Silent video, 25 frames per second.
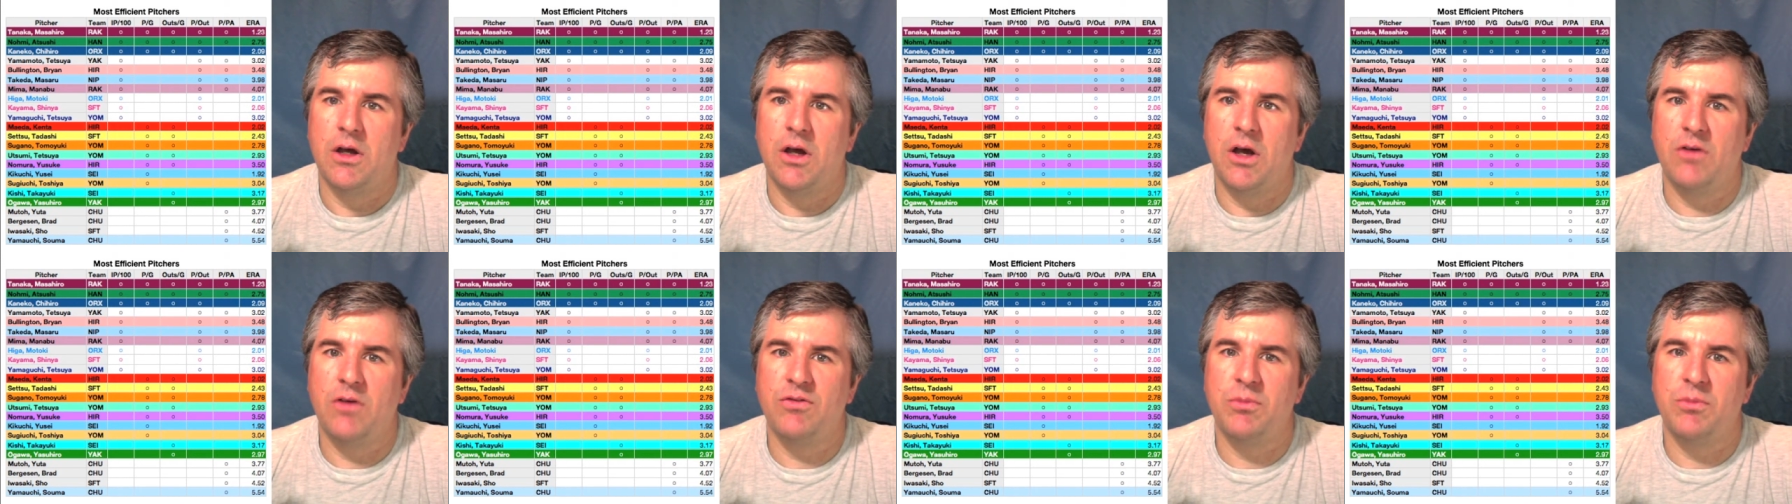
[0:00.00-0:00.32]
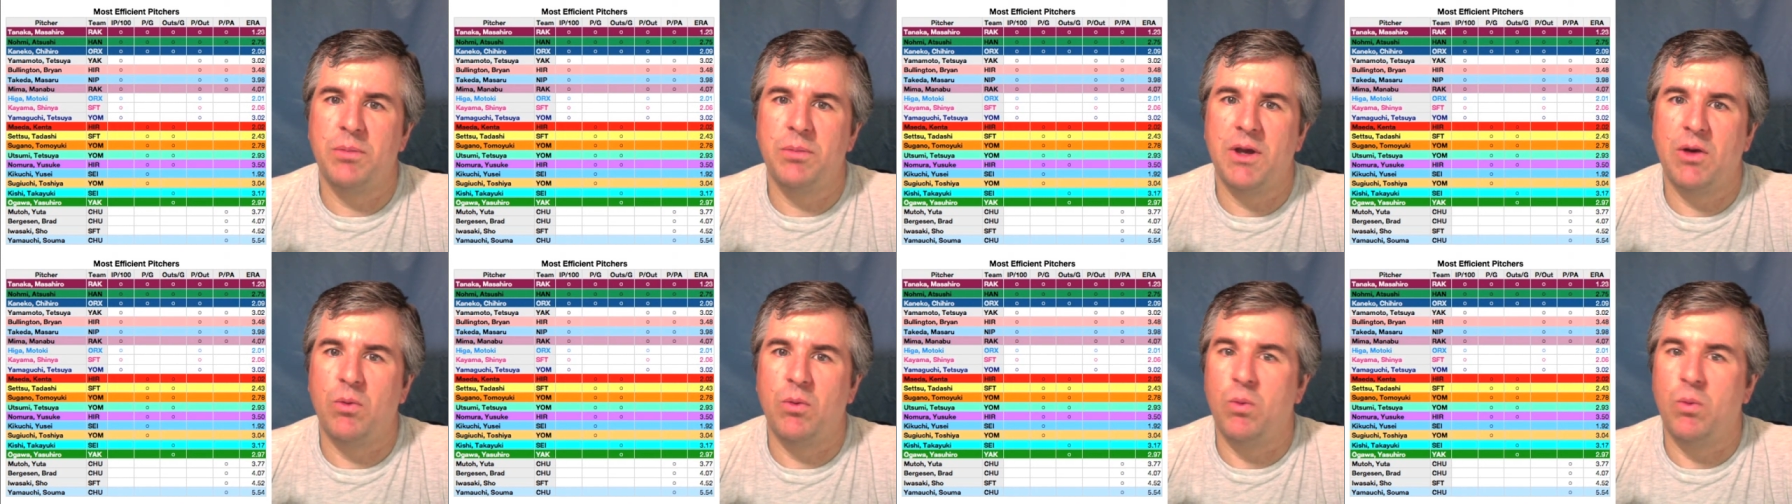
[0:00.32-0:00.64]
of
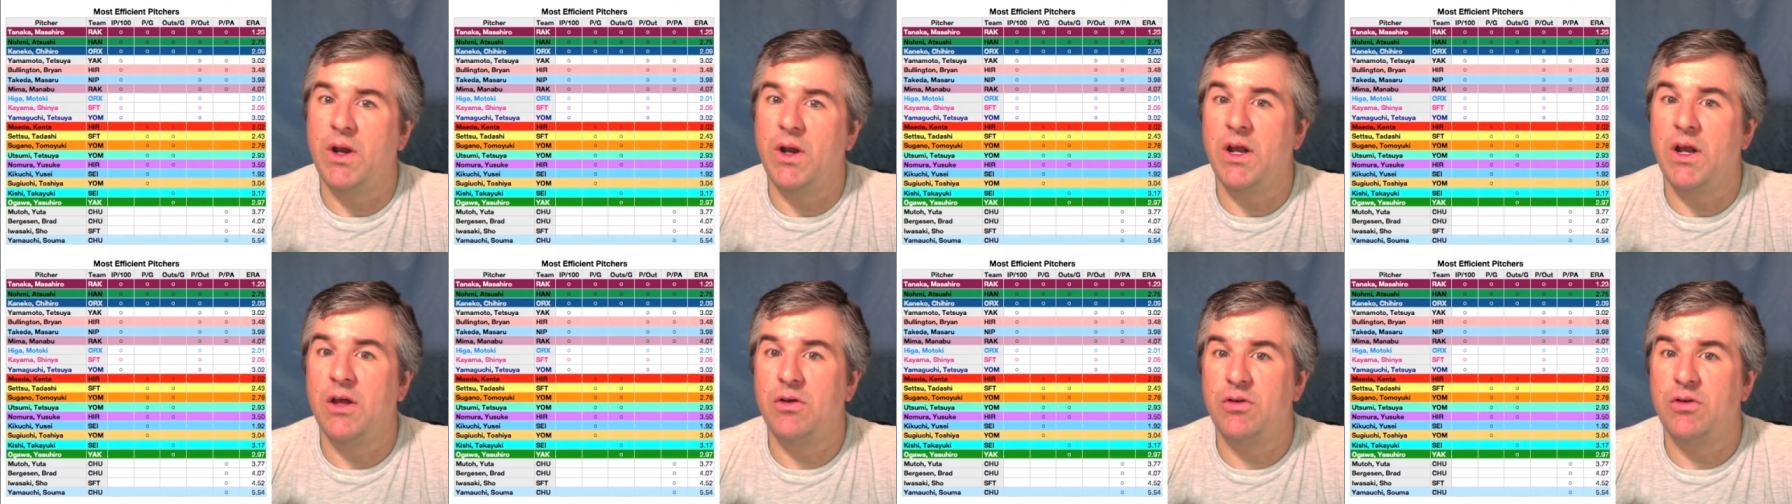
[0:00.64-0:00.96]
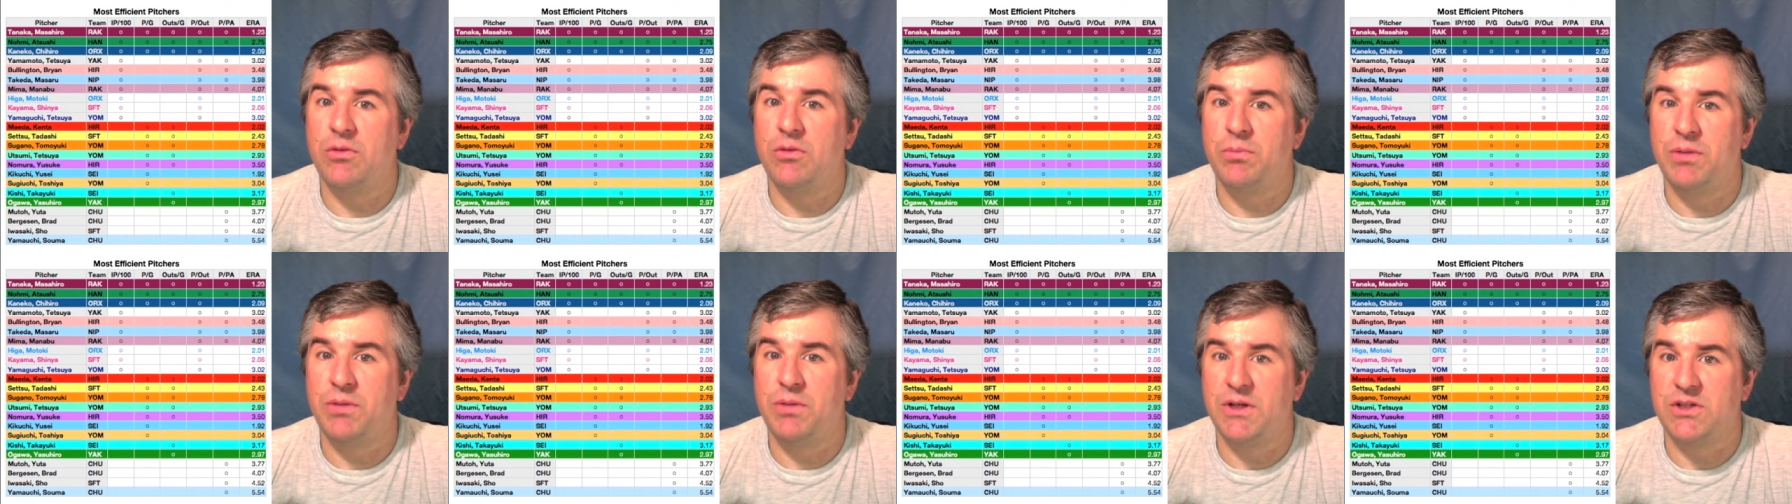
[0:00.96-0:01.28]
about
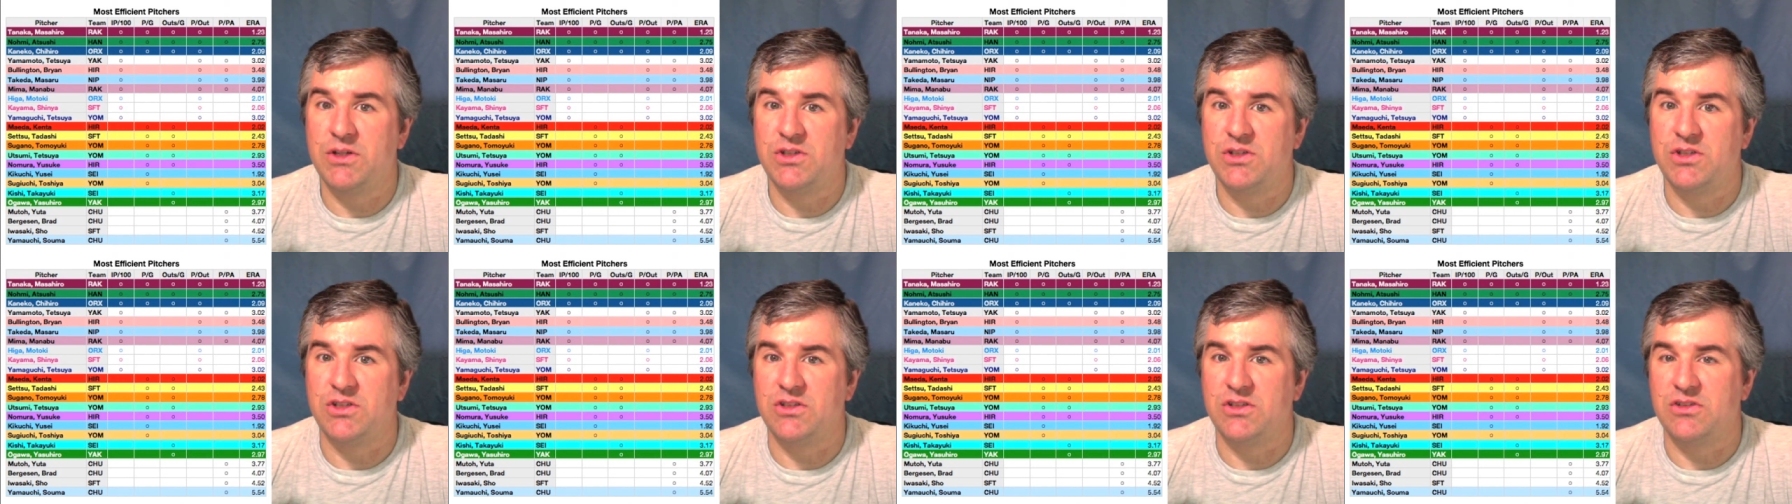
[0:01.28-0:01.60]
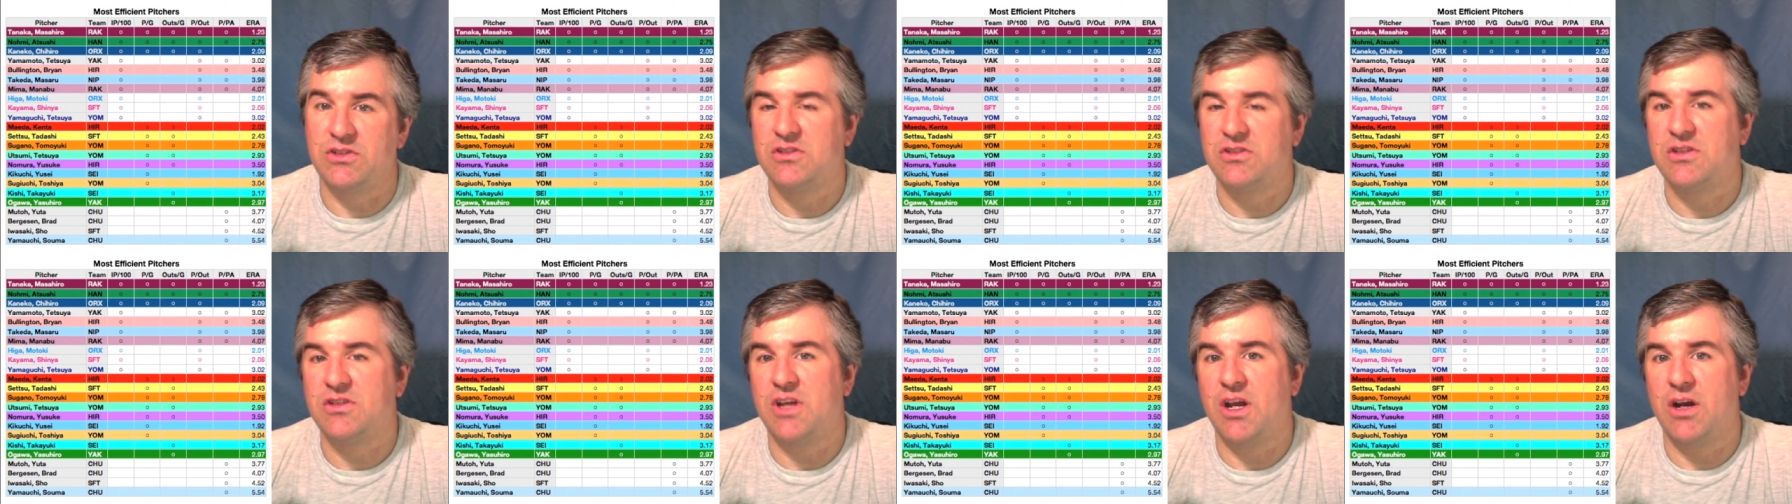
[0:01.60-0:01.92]
100
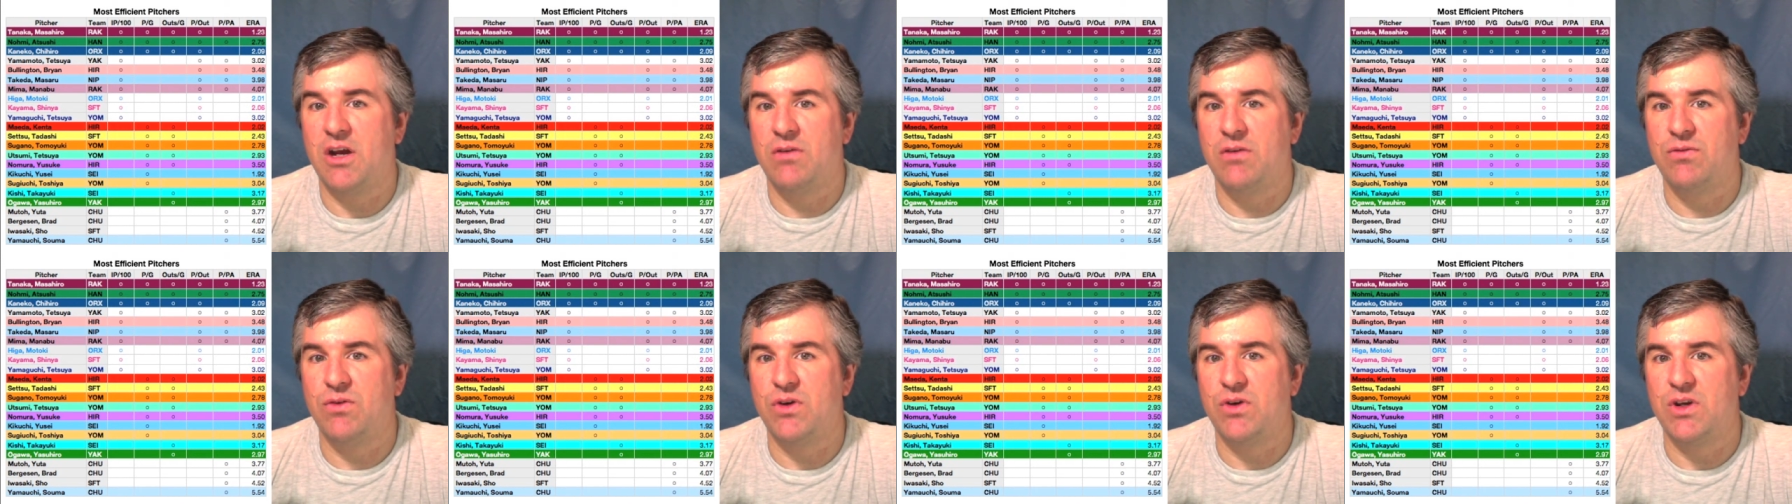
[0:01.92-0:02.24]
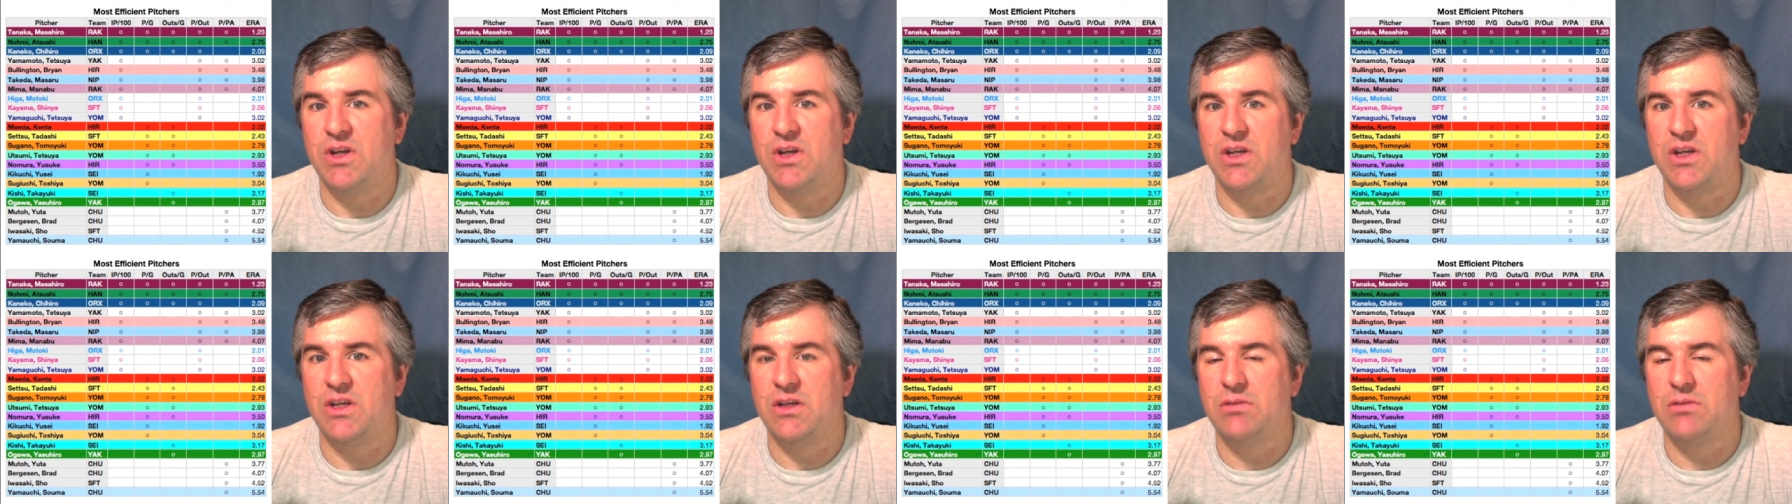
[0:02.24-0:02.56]
pitches
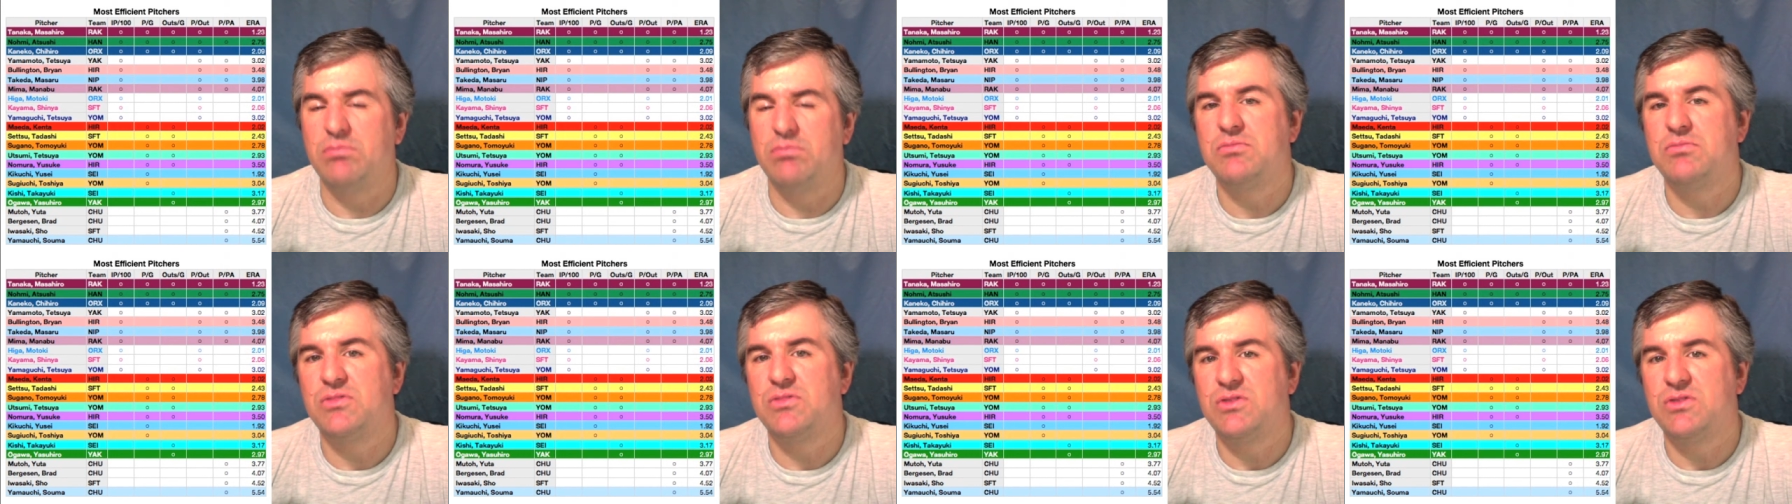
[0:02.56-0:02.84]
every